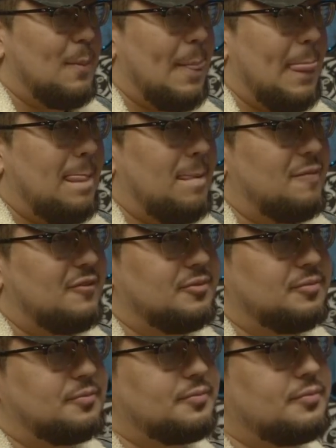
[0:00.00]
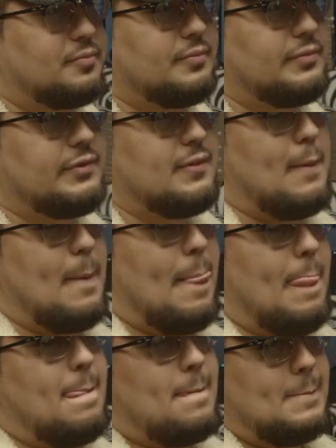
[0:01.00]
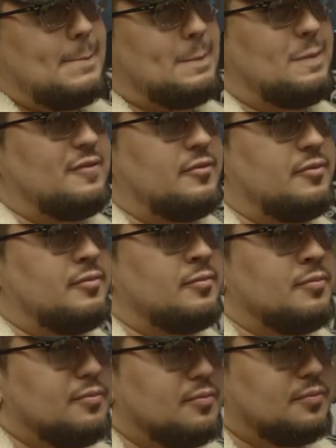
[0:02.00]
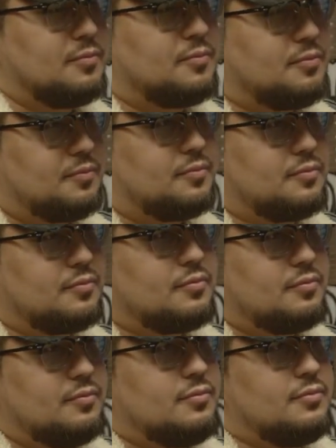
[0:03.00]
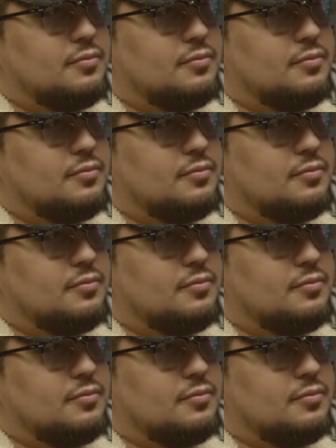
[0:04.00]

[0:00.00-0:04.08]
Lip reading: it's like you said, it's not really easy to perform,